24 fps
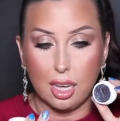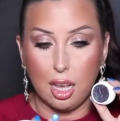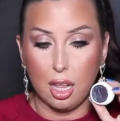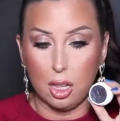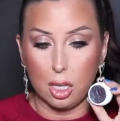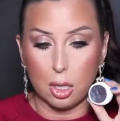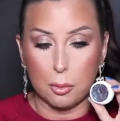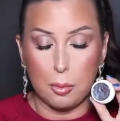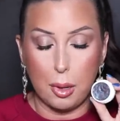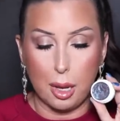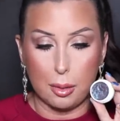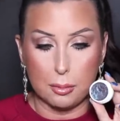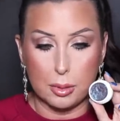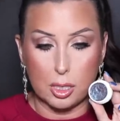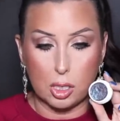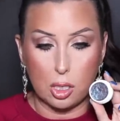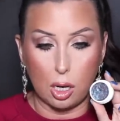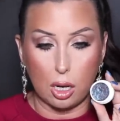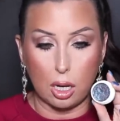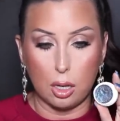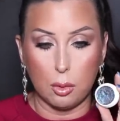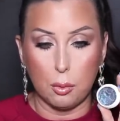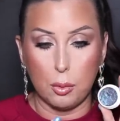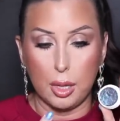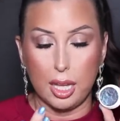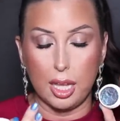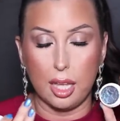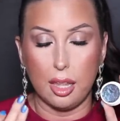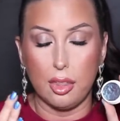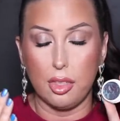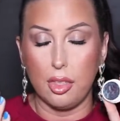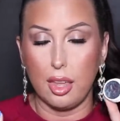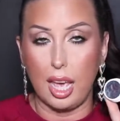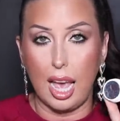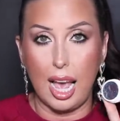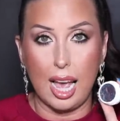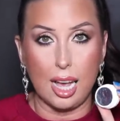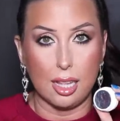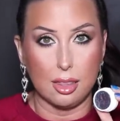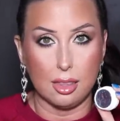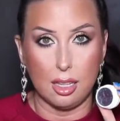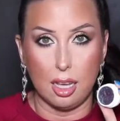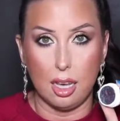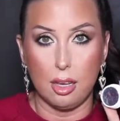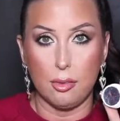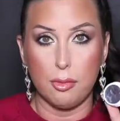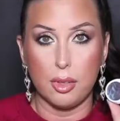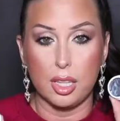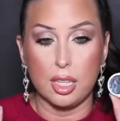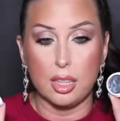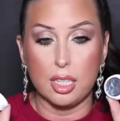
ColourPop started with, I love.